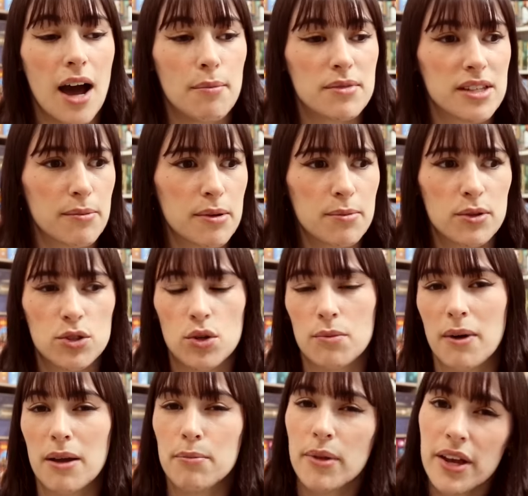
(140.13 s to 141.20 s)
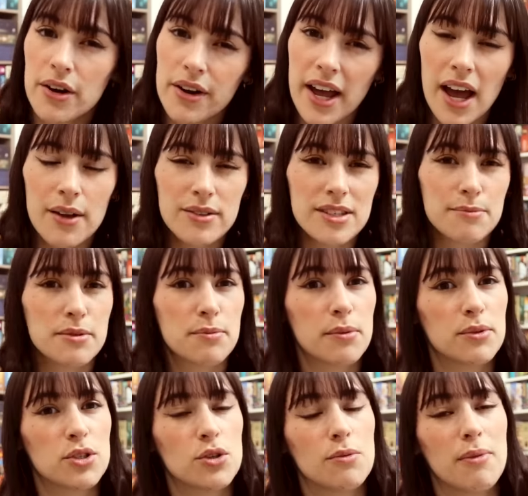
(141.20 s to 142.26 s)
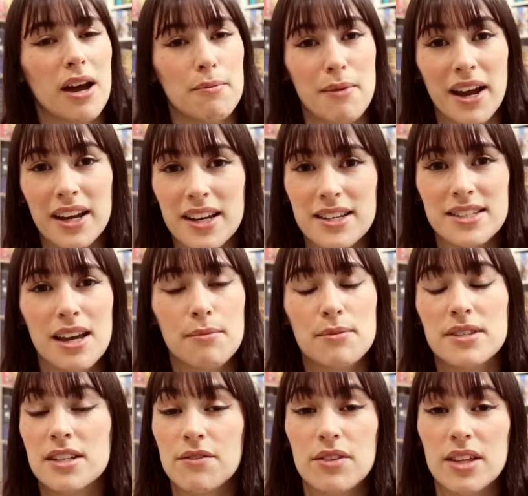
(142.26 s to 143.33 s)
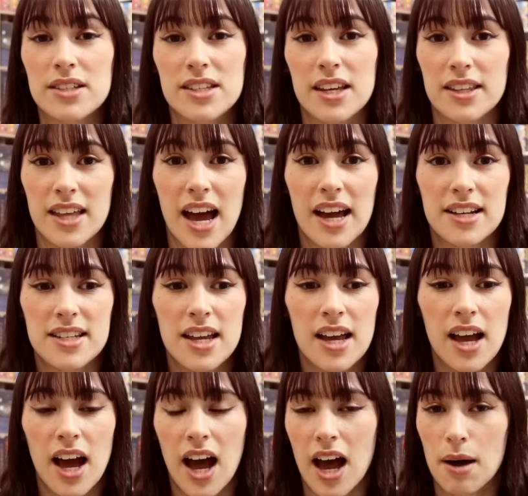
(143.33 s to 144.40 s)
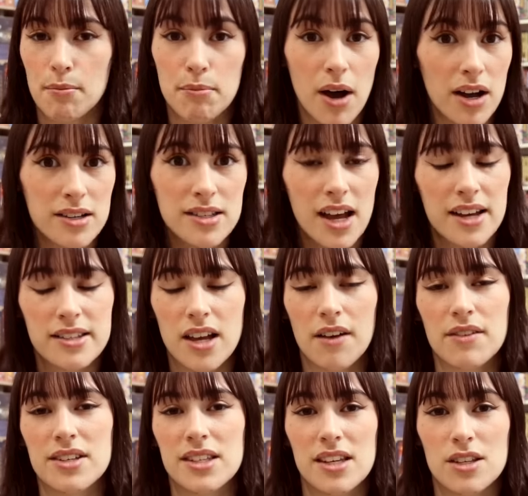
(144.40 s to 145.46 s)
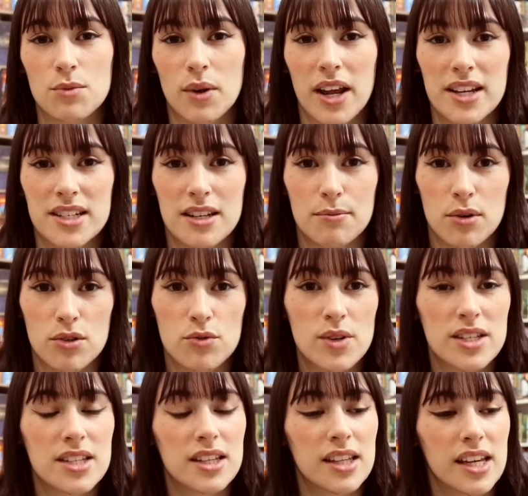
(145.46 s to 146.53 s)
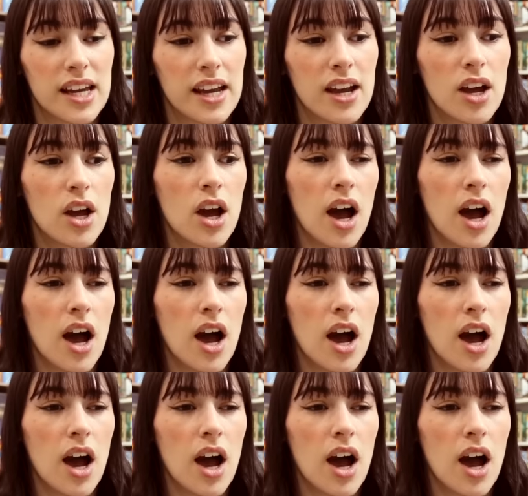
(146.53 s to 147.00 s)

Some people do it by player count, some people do it by mechanisms, different things like that. Box size obviously is what I did most recently.